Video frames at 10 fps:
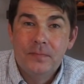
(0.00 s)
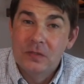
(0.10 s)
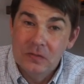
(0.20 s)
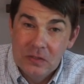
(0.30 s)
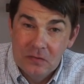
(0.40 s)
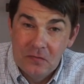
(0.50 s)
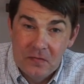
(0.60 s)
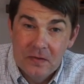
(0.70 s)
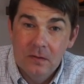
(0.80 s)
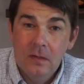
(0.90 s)
Do you
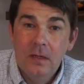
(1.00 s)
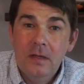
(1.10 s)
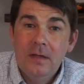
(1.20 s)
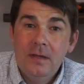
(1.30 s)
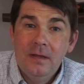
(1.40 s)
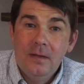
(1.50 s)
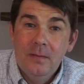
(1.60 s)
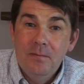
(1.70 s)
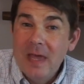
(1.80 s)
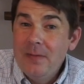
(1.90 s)
feel
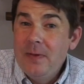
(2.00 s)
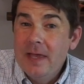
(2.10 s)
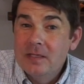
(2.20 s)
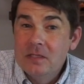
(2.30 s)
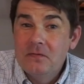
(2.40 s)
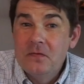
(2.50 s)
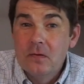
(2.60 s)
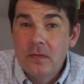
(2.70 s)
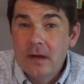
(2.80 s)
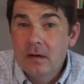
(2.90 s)
maybe as if
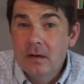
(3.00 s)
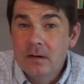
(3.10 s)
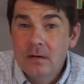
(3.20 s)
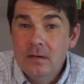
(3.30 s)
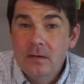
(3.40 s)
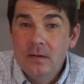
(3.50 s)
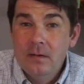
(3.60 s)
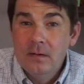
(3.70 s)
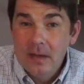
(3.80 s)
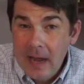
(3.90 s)
you're there
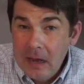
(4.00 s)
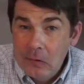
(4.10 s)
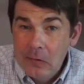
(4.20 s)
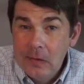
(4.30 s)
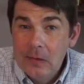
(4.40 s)
now?